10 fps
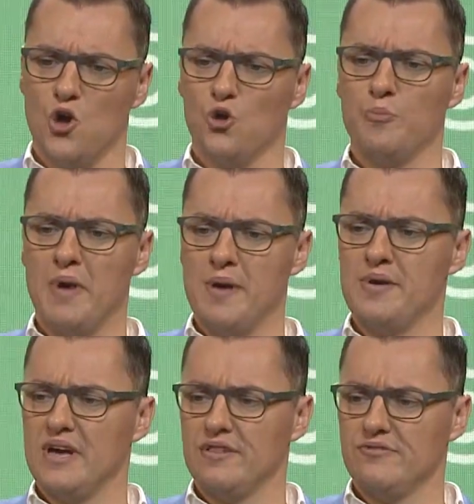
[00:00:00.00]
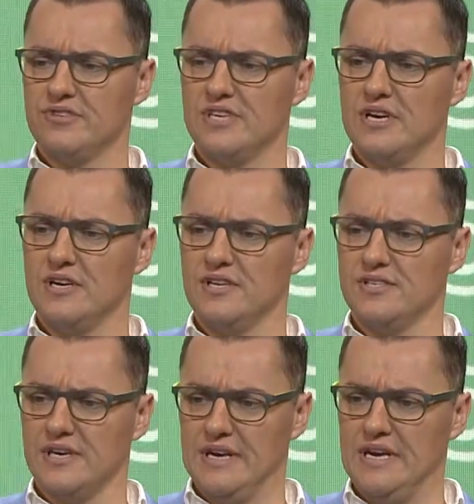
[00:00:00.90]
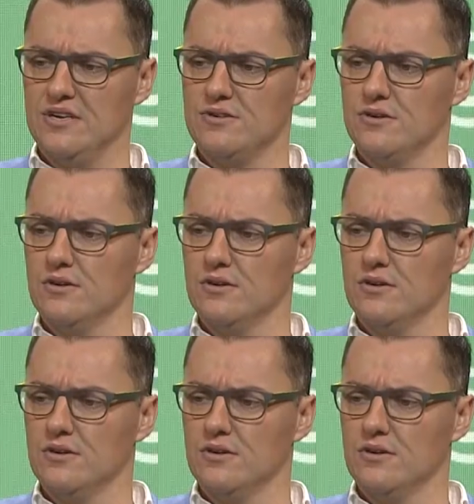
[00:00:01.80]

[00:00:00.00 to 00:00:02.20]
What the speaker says: who maybe had the facilities I needed,